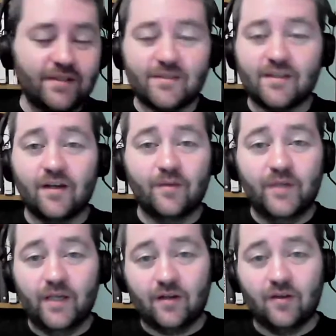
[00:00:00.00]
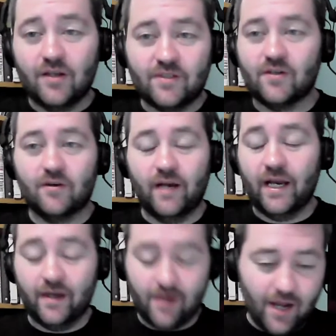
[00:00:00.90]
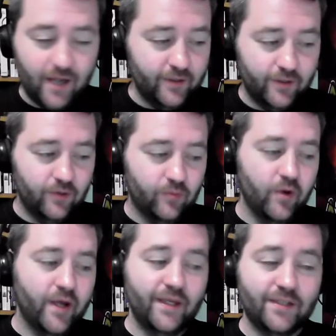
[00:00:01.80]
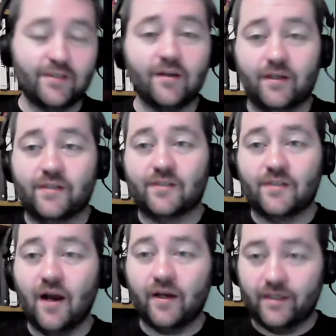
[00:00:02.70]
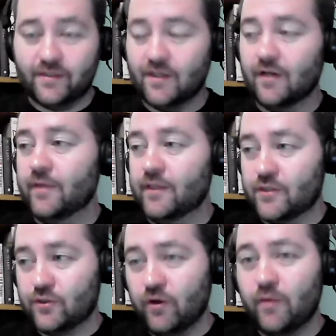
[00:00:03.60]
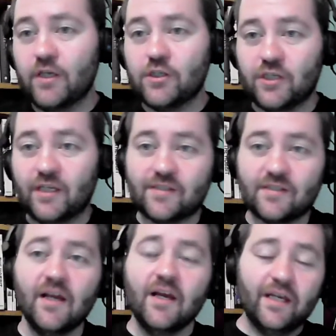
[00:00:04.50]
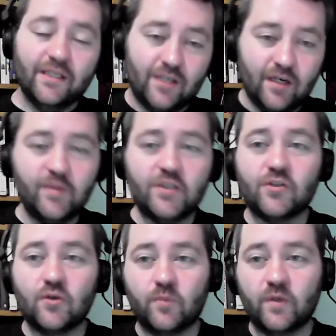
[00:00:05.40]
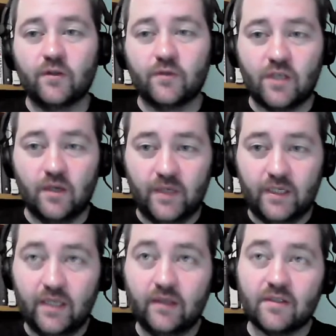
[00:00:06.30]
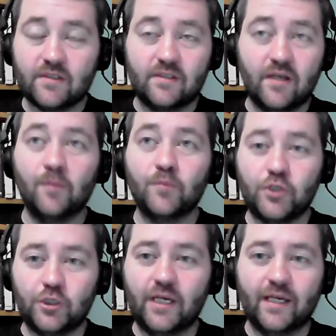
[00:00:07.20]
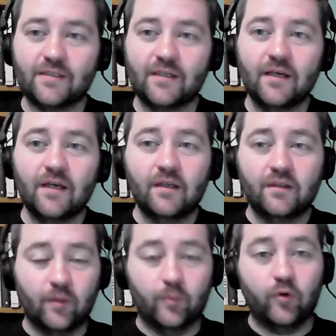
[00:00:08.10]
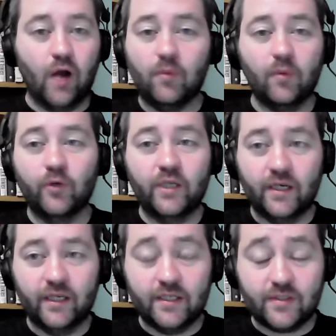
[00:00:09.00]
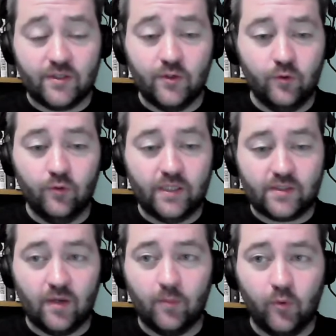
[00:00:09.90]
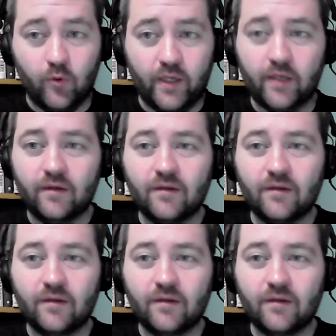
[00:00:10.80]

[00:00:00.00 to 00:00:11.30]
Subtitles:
is going to be a cluster and not in a good way. It's going to suck. It's going to be the screaming shits. It's going to be stupid. There's going to be needless, dumb shit. They're probably going to get sued at some point.